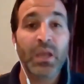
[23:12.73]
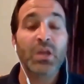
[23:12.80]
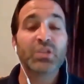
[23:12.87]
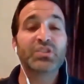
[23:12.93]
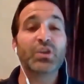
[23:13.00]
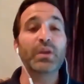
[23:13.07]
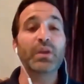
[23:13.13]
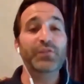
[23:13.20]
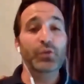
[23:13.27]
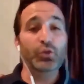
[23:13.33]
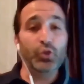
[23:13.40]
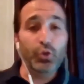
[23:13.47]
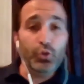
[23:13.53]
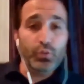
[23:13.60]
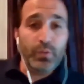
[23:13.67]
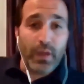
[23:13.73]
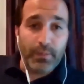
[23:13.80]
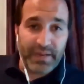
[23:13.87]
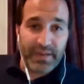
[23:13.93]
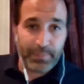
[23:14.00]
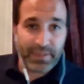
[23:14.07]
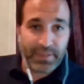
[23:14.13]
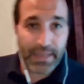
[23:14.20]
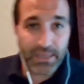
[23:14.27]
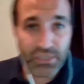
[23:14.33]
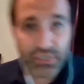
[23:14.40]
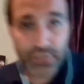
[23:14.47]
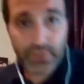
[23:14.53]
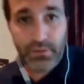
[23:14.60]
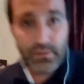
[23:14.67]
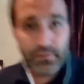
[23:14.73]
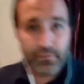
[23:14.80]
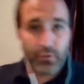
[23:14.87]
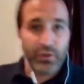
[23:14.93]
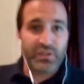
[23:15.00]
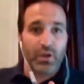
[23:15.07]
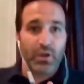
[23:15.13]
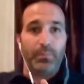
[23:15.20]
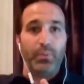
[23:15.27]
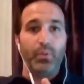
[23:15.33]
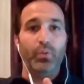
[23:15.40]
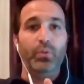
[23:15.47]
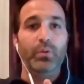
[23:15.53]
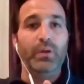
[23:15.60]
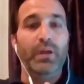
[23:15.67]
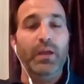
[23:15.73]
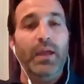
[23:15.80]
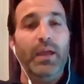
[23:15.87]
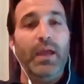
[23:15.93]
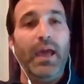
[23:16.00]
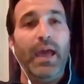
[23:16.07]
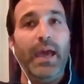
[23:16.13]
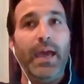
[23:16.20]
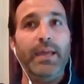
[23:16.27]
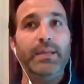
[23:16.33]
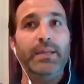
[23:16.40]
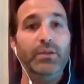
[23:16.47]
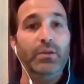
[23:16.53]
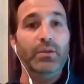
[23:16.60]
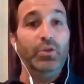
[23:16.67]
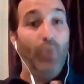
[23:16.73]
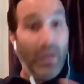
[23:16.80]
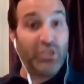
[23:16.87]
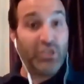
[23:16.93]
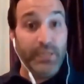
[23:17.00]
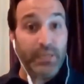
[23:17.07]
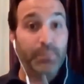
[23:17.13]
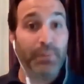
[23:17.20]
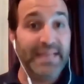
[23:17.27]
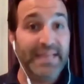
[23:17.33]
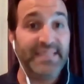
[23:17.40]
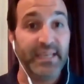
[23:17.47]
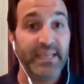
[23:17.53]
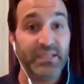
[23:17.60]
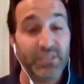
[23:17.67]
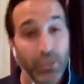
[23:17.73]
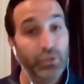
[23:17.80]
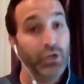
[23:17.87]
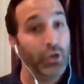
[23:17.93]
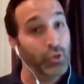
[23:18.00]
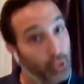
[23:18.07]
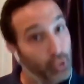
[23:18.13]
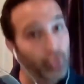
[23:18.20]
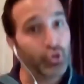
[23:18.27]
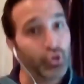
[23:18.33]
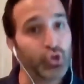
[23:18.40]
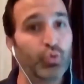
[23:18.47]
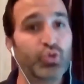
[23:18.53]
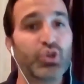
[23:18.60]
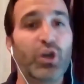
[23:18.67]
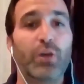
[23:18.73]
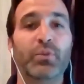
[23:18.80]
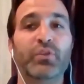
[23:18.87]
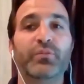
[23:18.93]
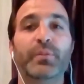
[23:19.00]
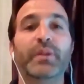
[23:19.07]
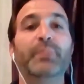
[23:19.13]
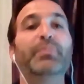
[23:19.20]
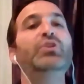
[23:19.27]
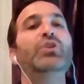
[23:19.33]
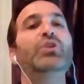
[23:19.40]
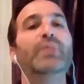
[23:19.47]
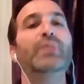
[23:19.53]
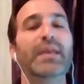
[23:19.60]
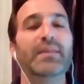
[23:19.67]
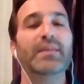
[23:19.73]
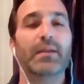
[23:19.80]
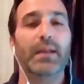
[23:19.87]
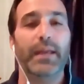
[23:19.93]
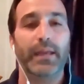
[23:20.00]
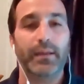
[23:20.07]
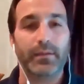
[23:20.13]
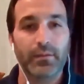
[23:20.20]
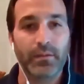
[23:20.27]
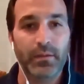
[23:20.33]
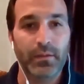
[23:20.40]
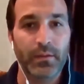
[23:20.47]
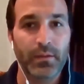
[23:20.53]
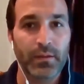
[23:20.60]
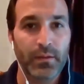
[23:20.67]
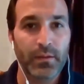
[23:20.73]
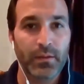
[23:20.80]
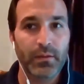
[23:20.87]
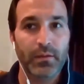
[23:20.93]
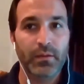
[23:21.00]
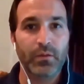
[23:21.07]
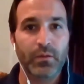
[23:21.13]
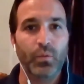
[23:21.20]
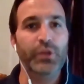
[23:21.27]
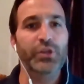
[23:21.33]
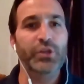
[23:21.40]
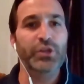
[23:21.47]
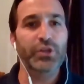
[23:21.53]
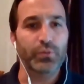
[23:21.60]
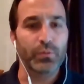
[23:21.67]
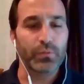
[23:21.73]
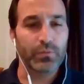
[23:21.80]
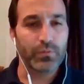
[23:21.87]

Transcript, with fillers: So if you do a manipulation, for example, and you actually complete it, so you know you do the short sharp movement, but you don't hear the click. What do you do?